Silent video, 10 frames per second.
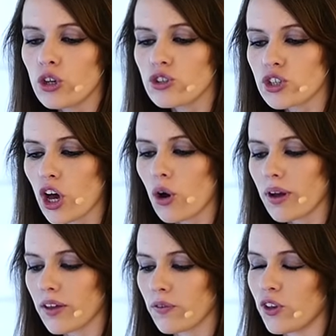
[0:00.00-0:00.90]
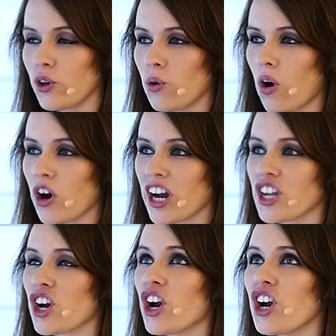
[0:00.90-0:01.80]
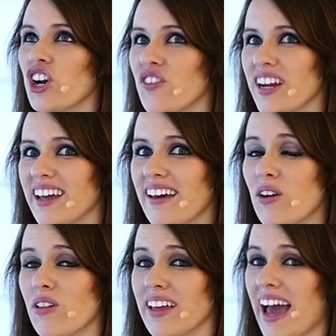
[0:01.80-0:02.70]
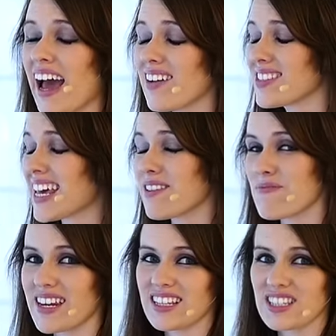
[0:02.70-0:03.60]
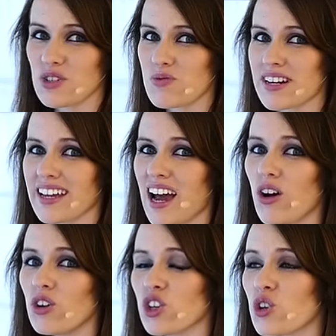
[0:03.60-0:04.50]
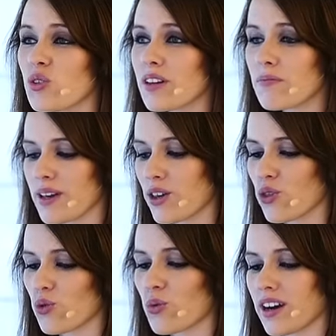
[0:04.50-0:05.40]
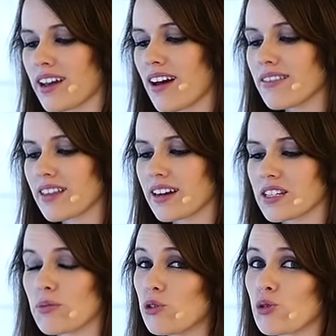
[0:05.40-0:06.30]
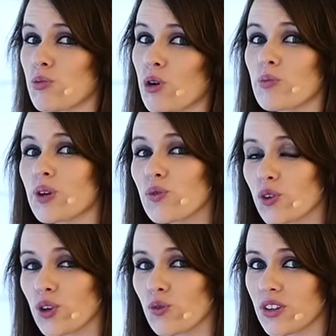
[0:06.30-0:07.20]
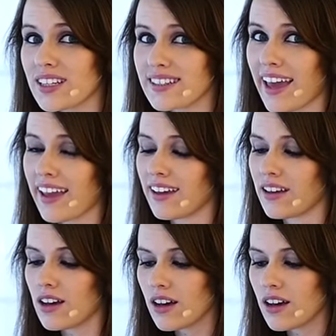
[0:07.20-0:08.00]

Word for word: So if you are in a hurry and only have 10 minutes to work out, you can pick the workout that is most appropriate for you for the day.